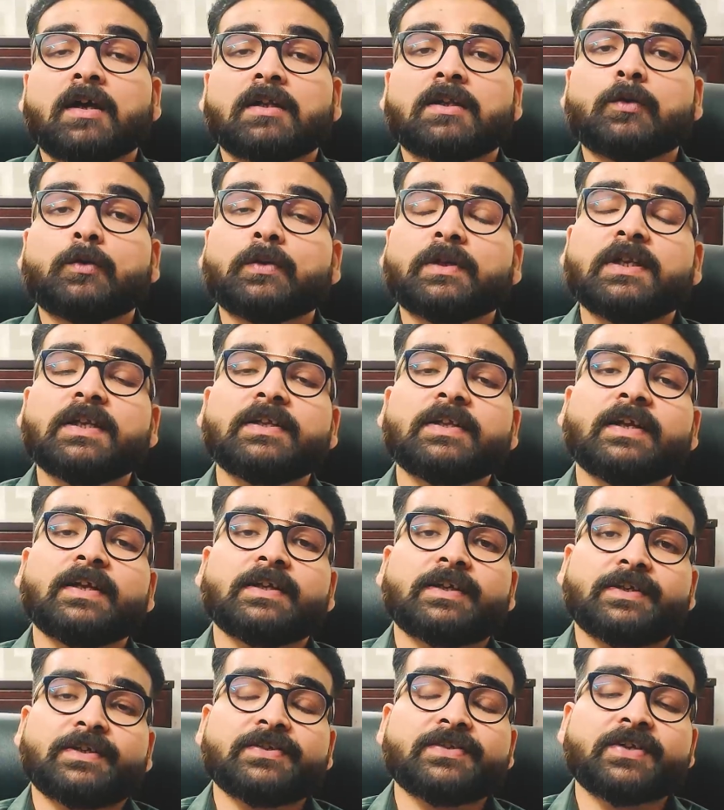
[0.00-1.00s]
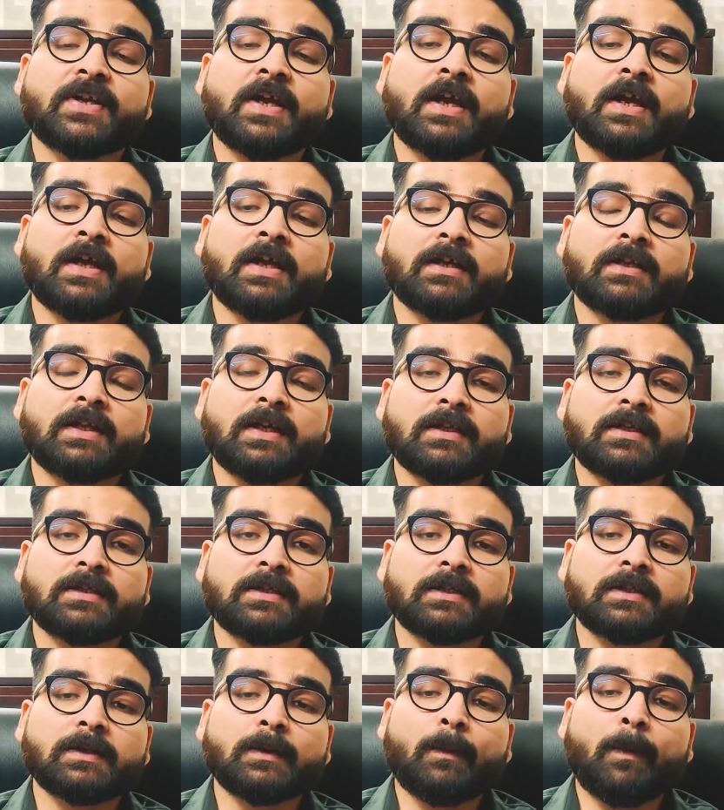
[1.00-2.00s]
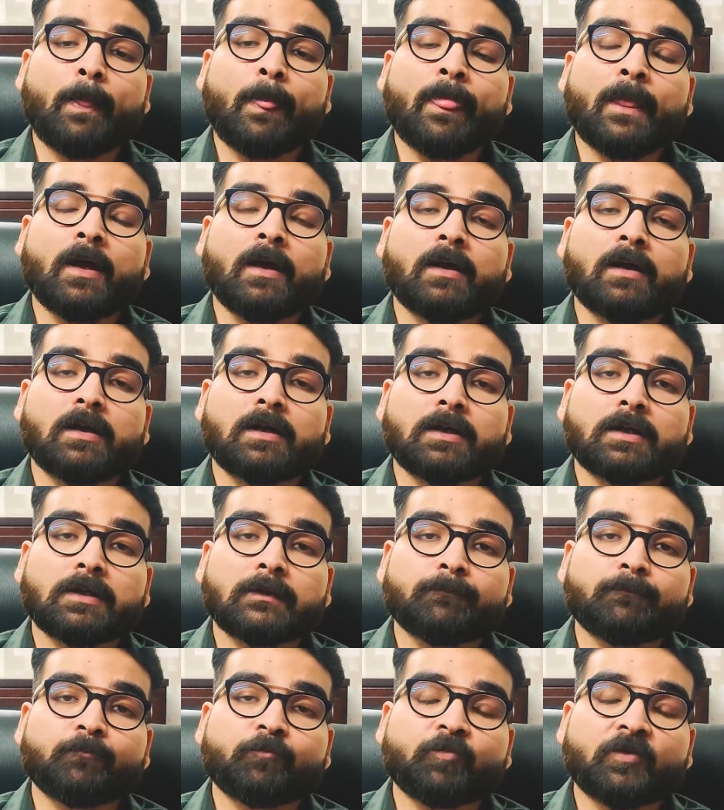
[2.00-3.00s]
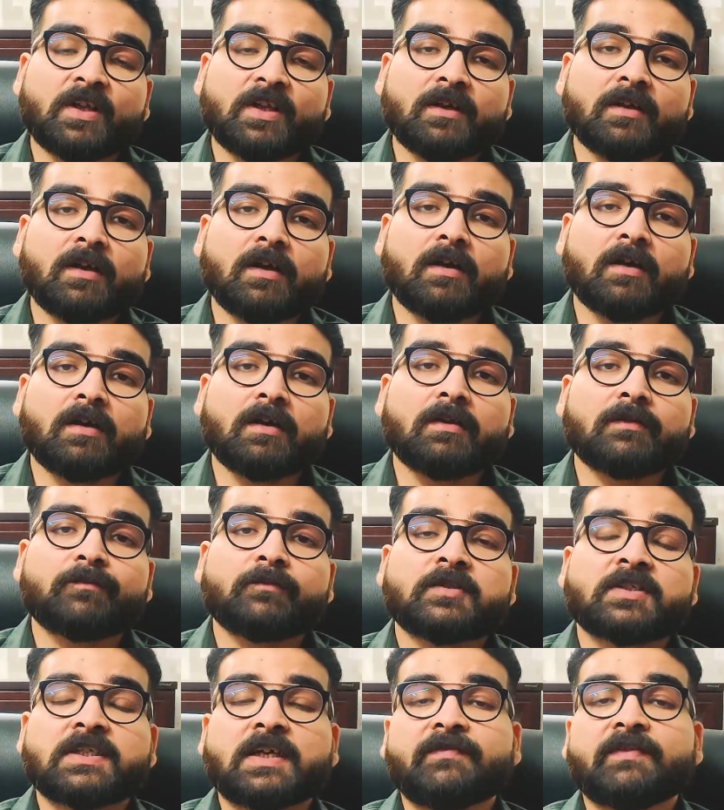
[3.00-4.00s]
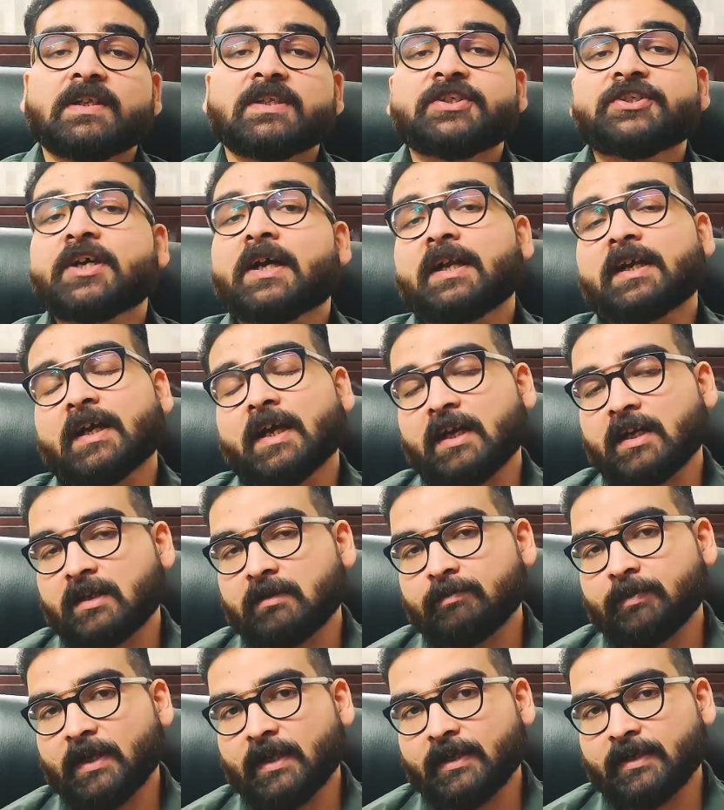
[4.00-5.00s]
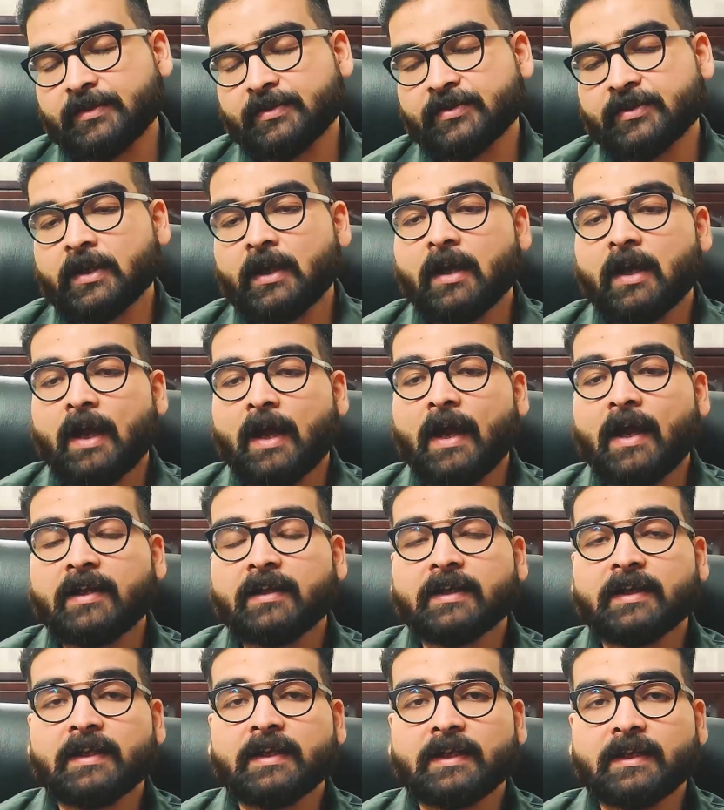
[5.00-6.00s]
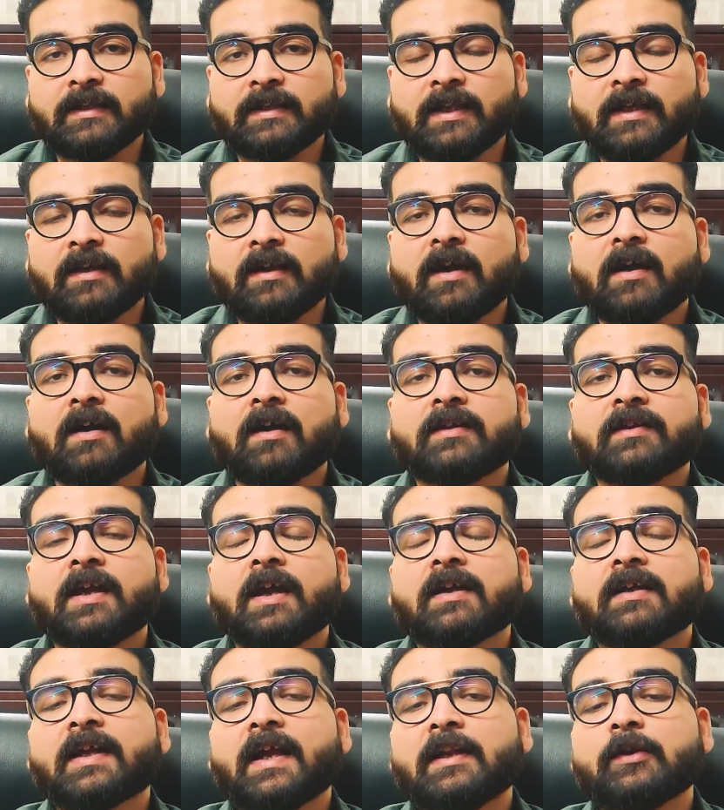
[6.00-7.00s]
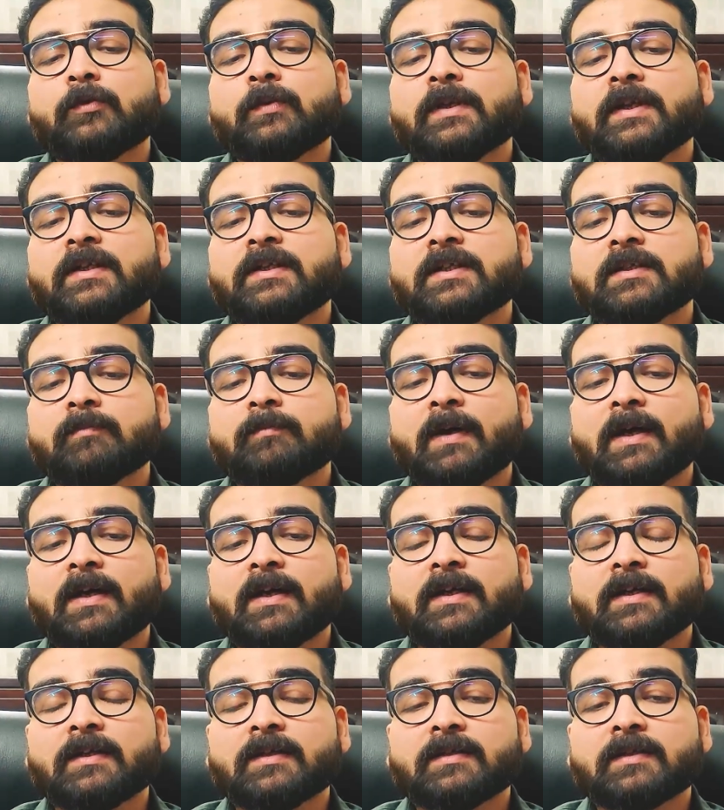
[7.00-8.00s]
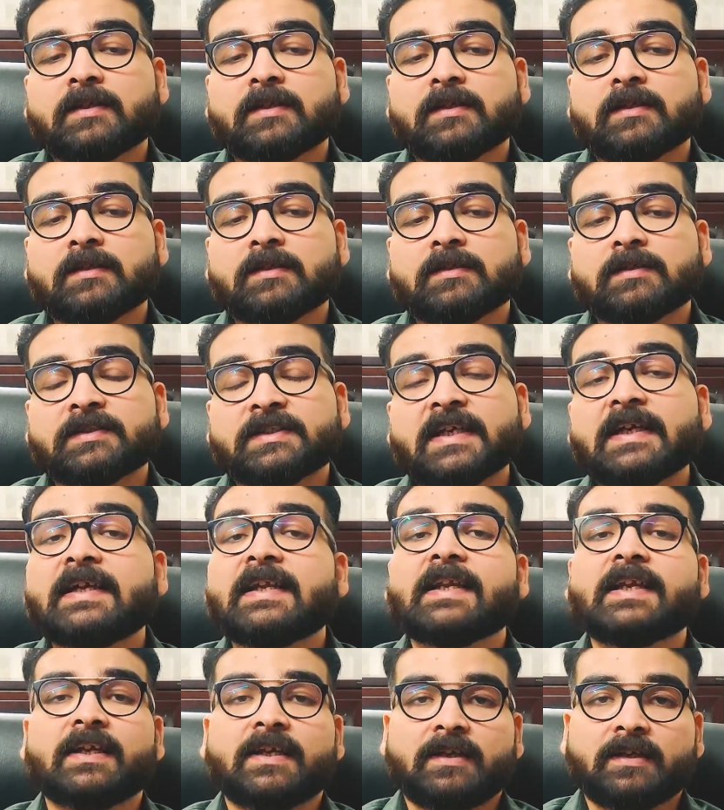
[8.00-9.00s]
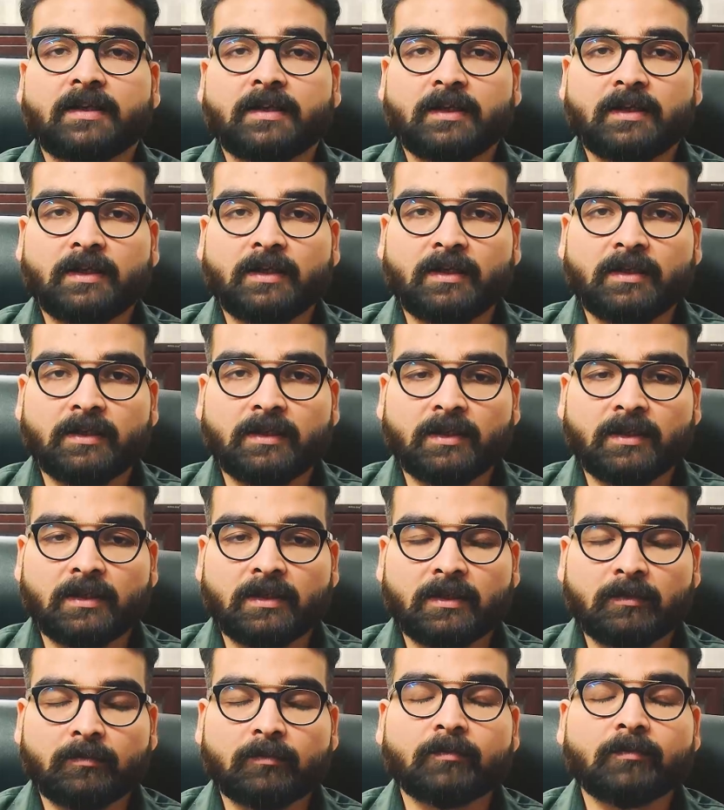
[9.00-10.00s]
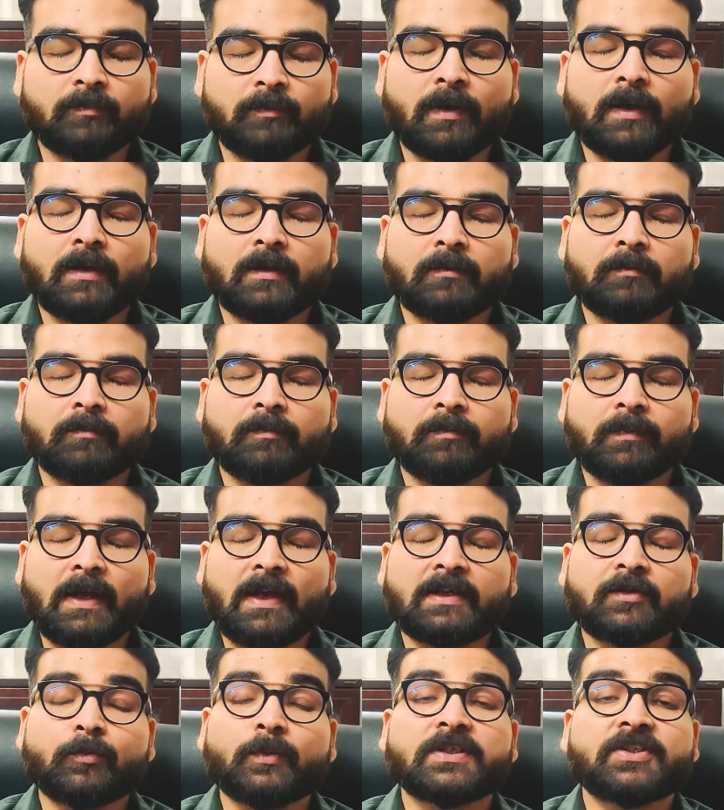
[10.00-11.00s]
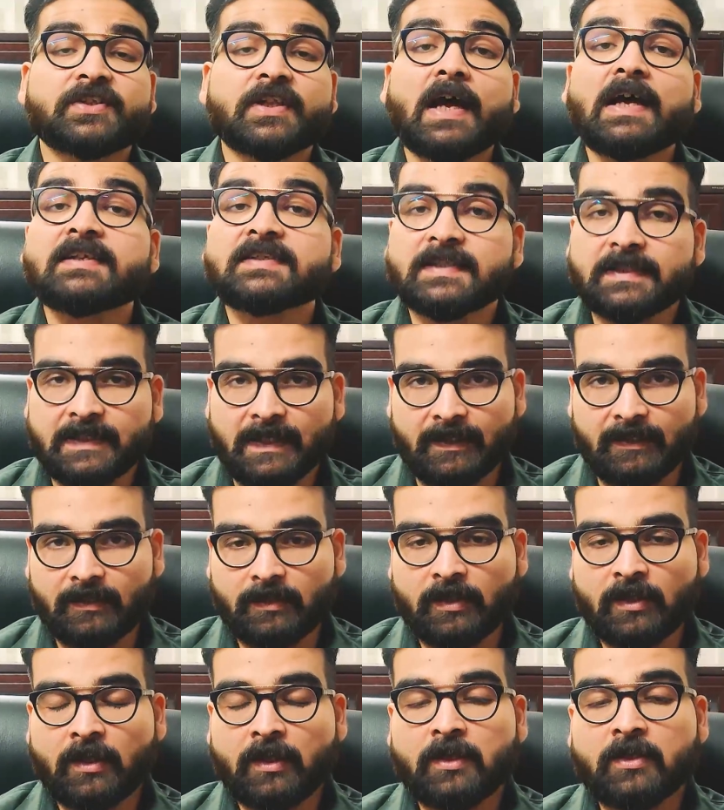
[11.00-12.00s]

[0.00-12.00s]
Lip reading: The only thing is that there are 7 Darakarak planets, and they are calculated by the degree in at which they are sitting.